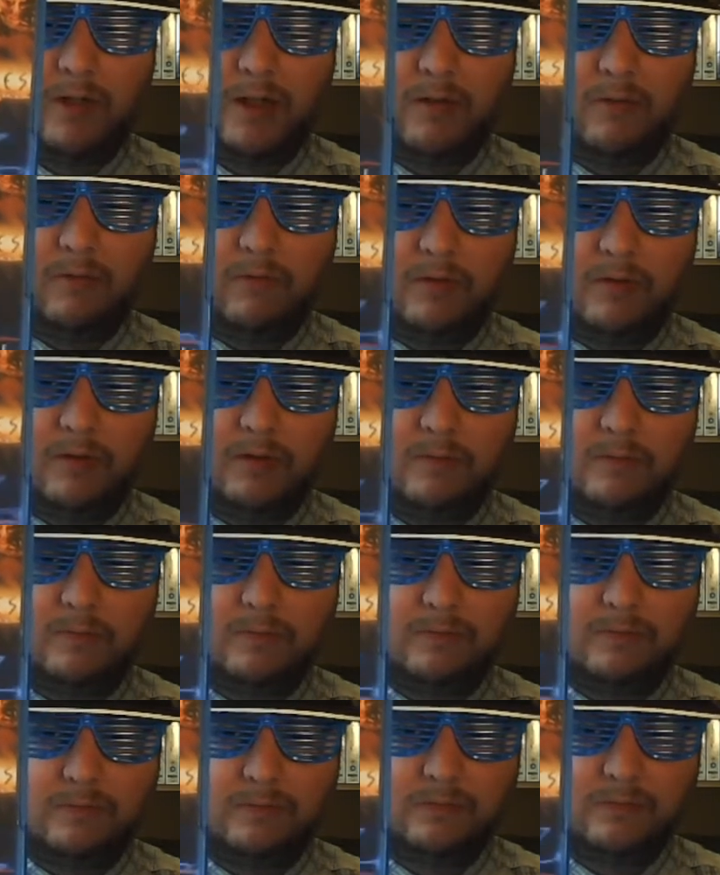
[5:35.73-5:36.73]
and 4.
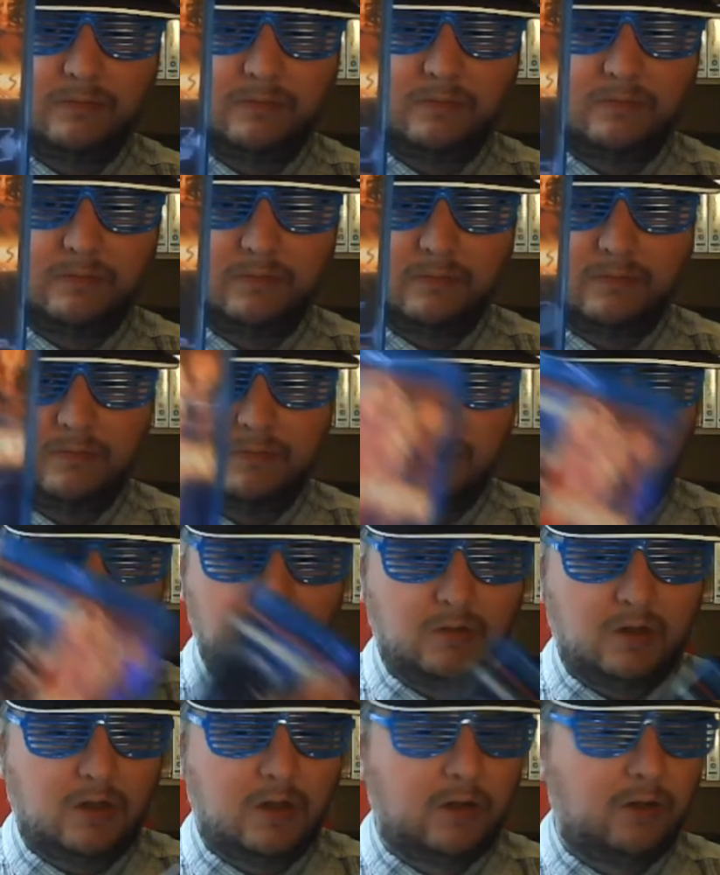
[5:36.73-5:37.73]

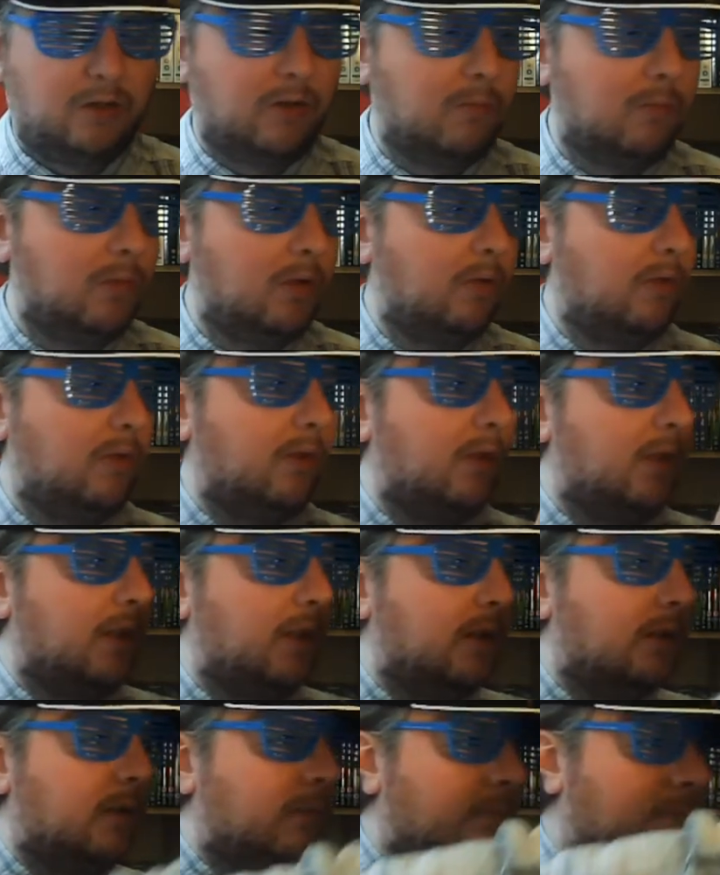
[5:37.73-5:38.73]
Awesome movies they are.